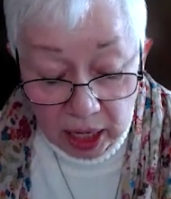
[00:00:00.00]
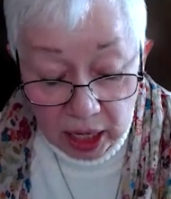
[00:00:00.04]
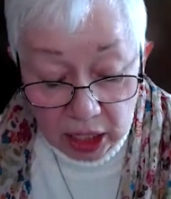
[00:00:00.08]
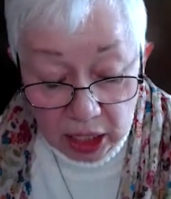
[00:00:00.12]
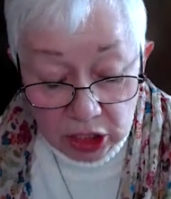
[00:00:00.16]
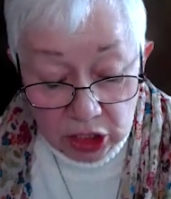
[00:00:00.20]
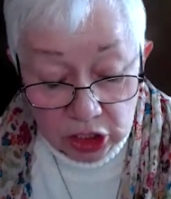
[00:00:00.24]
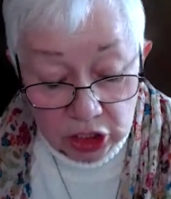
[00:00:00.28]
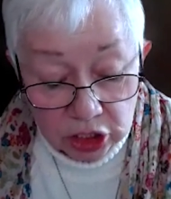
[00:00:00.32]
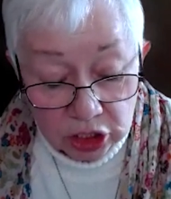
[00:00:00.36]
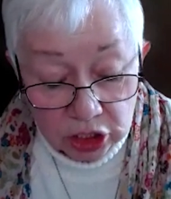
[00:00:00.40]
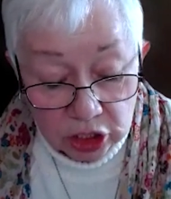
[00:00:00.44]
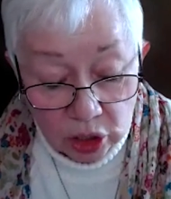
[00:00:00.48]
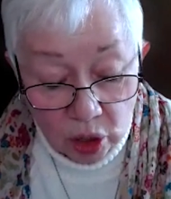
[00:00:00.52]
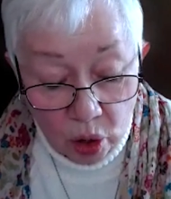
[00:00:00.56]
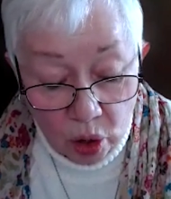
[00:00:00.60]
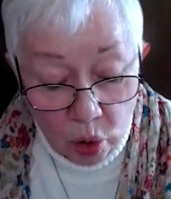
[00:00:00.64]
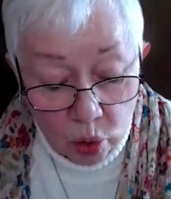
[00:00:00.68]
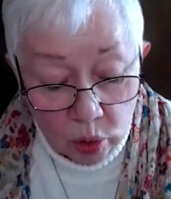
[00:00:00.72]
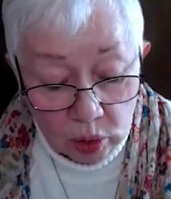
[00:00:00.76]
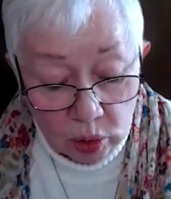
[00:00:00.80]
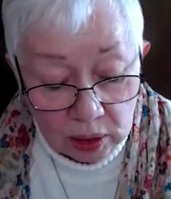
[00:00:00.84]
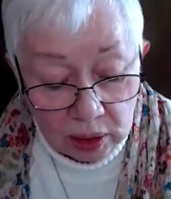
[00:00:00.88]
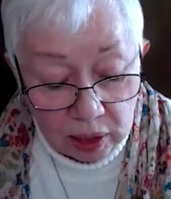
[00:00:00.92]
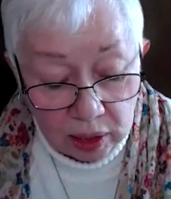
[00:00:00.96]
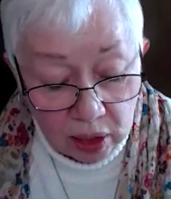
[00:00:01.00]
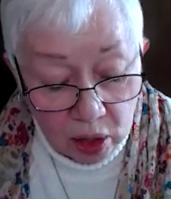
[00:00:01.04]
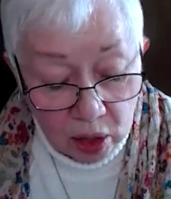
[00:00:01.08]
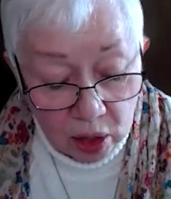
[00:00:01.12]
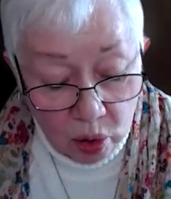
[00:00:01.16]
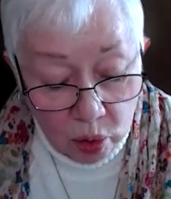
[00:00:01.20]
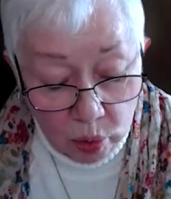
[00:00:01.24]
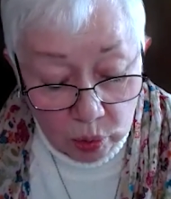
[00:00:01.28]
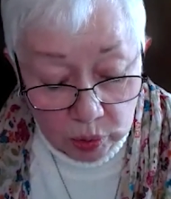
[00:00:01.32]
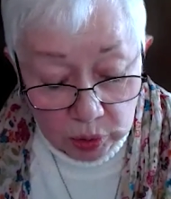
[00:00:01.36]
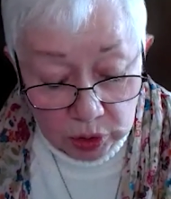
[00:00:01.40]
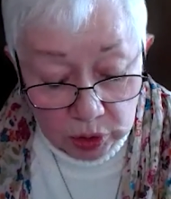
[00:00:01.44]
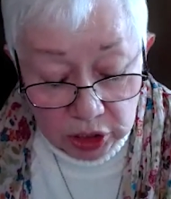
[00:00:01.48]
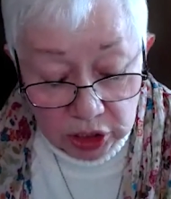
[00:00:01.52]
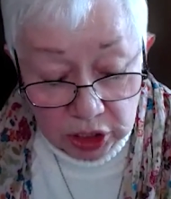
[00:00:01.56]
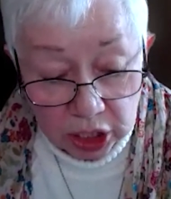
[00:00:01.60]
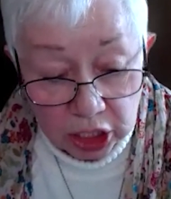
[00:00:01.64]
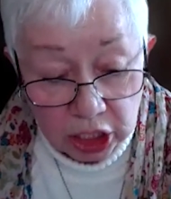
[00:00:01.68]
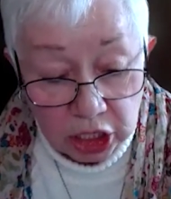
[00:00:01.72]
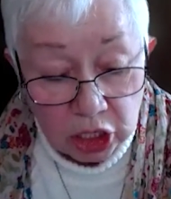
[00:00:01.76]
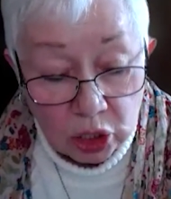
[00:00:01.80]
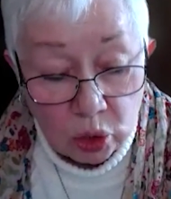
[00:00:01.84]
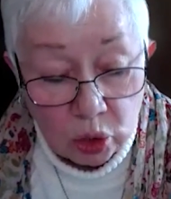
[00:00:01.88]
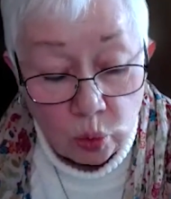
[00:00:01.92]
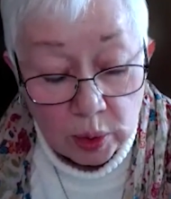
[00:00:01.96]
so close
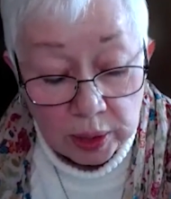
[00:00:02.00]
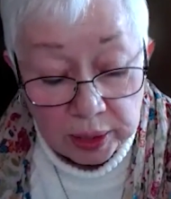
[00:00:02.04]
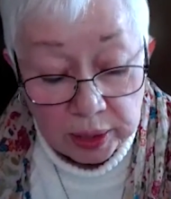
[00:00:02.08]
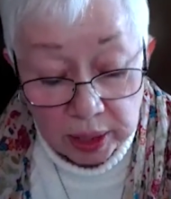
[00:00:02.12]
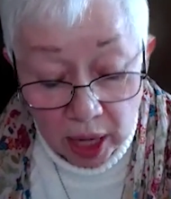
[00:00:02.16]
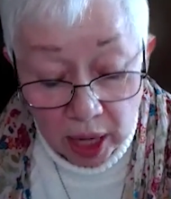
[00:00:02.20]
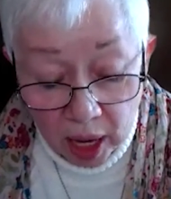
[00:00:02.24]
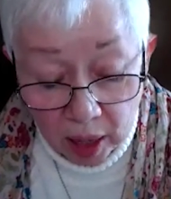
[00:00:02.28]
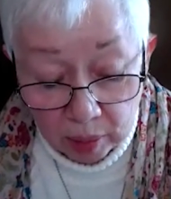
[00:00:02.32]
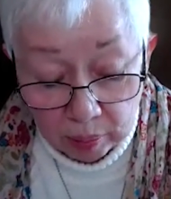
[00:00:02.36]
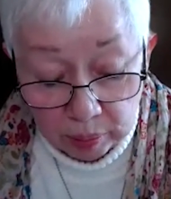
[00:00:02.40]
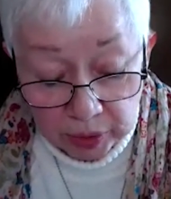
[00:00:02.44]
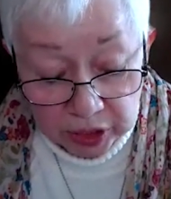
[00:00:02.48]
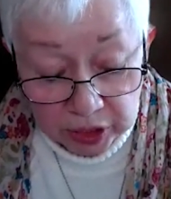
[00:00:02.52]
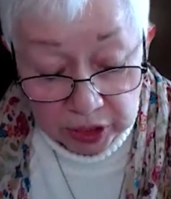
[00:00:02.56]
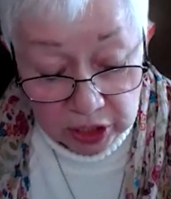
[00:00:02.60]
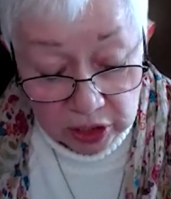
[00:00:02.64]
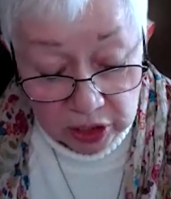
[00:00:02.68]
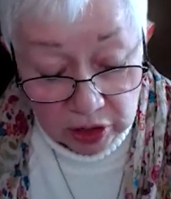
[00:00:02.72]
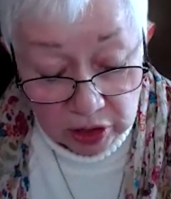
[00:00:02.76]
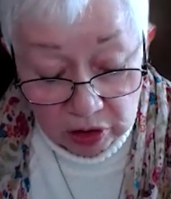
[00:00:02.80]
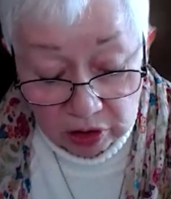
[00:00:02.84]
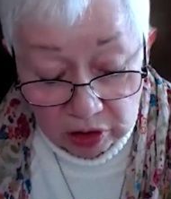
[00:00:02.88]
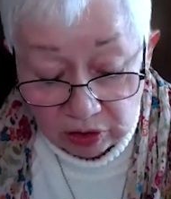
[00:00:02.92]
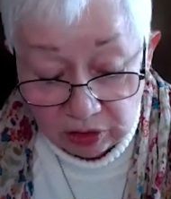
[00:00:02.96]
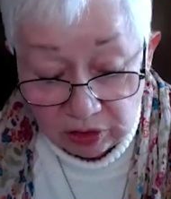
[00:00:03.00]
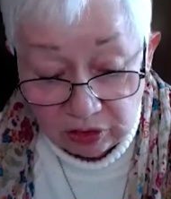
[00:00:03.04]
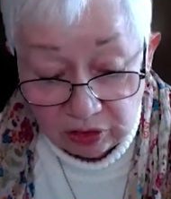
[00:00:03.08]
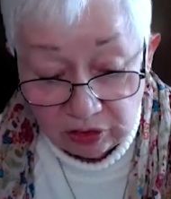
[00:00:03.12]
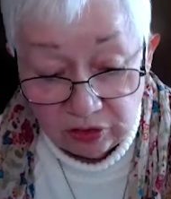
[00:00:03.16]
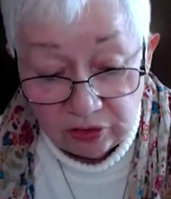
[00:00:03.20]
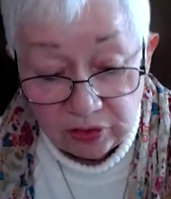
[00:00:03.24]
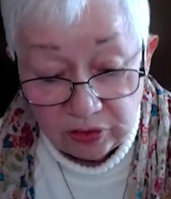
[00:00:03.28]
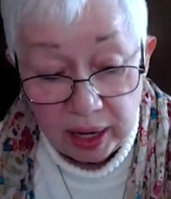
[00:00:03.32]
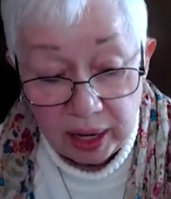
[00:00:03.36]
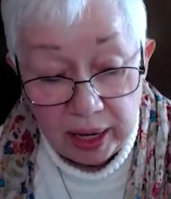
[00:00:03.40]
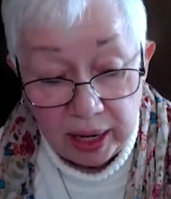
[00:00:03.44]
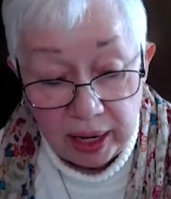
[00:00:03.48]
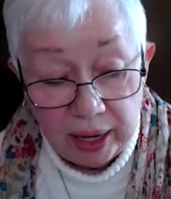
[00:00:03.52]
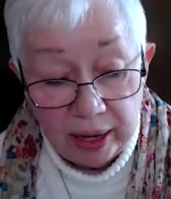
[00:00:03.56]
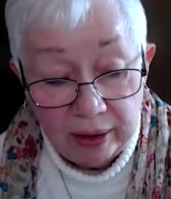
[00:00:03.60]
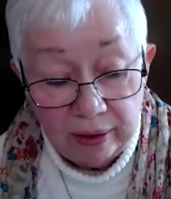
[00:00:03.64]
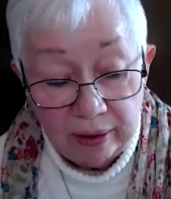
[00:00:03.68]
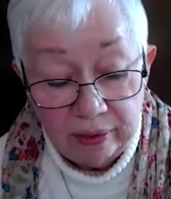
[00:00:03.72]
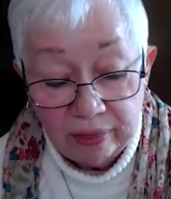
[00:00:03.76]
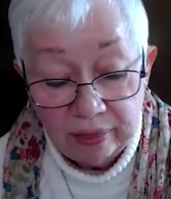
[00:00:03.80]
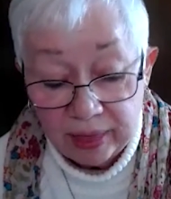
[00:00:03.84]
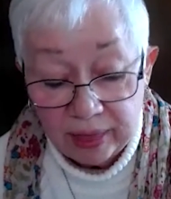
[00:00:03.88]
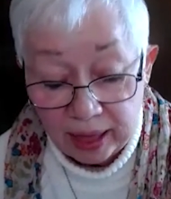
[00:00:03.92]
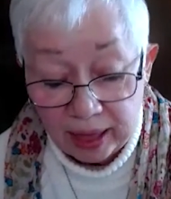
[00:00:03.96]
you would observe
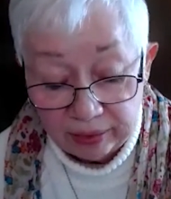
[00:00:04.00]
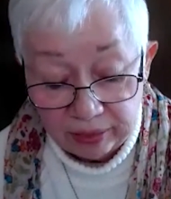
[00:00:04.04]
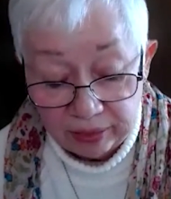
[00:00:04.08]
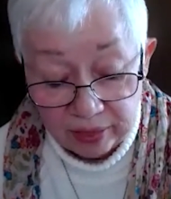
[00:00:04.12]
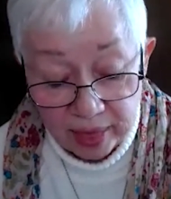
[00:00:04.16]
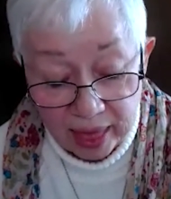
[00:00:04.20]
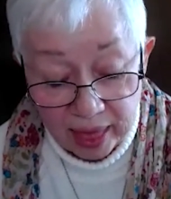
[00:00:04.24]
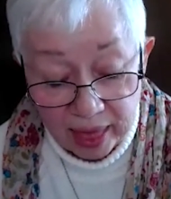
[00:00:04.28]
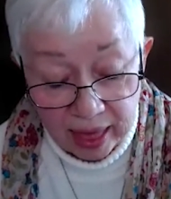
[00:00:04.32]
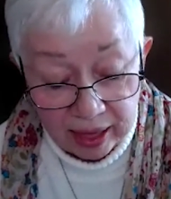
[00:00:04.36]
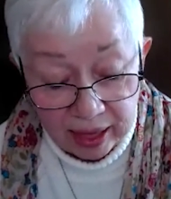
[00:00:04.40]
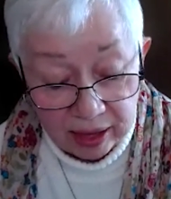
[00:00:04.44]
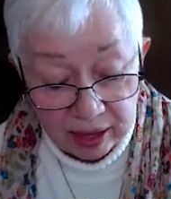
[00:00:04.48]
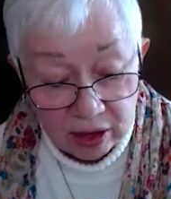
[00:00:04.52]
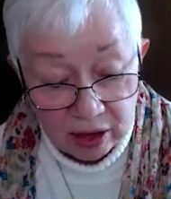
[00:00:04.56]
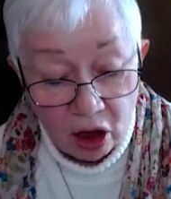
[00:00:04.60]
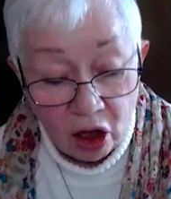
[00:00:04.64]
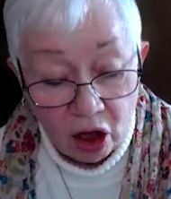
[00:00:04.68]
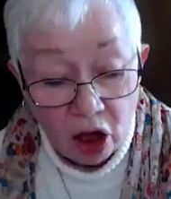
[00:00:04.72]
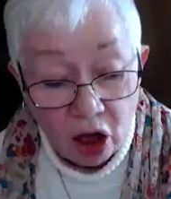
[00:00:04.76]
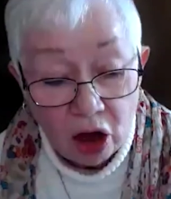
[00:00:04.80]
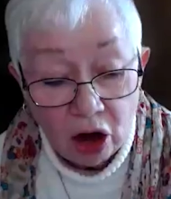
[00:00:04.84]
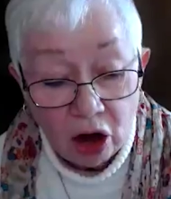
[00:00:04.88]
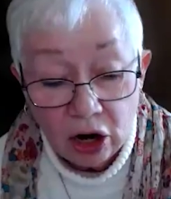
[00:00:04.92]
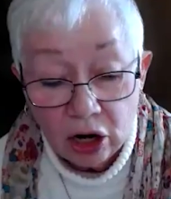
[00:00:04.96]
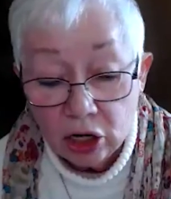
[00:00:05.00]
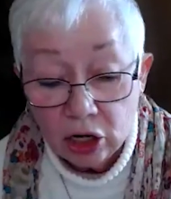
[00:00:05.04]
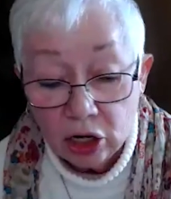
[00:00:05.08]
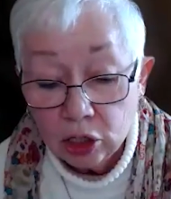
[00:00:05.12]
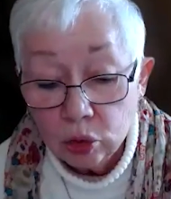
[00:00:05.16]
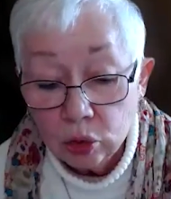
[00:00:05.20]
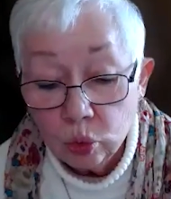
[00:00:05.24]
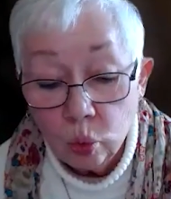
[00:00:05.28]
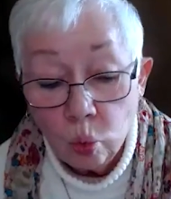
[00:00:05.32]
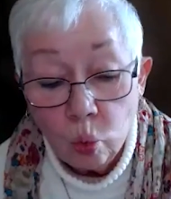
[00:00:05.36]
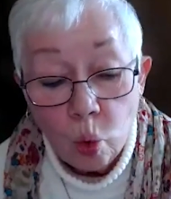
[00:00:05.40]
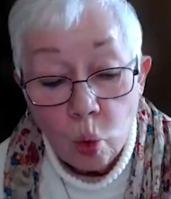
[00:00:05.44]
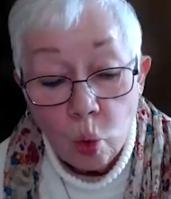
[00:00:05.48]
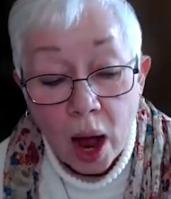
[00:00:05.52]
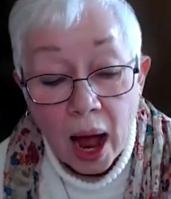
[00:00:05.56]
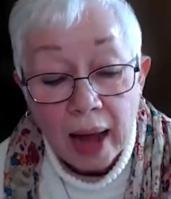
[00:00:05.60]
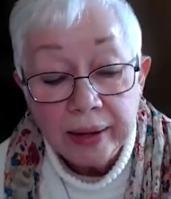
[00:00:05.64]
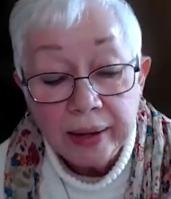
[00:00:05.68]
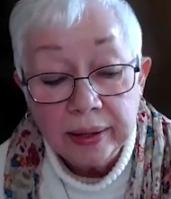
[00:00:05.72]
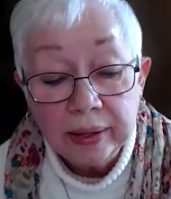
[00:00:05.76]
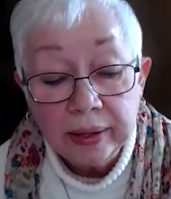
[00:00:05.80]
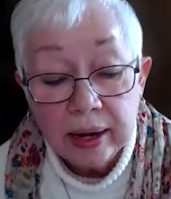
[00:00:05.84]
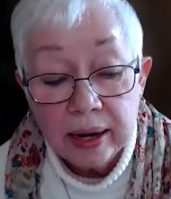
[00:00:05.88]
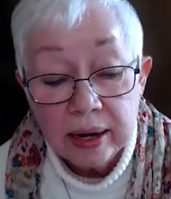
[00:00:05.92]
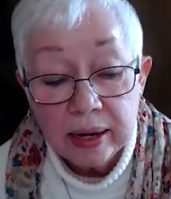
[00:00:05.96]
that they are
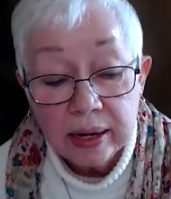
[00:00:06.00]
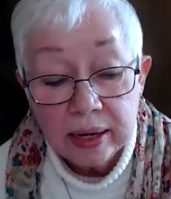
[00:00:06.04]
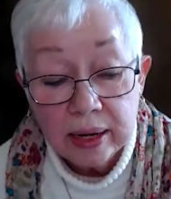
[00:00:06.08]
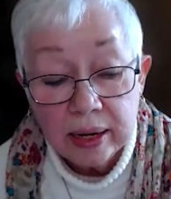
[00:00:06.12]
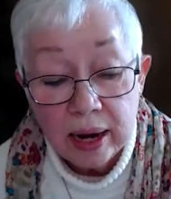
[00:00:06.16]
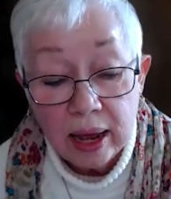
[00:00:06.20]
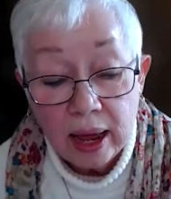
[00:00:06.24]
one.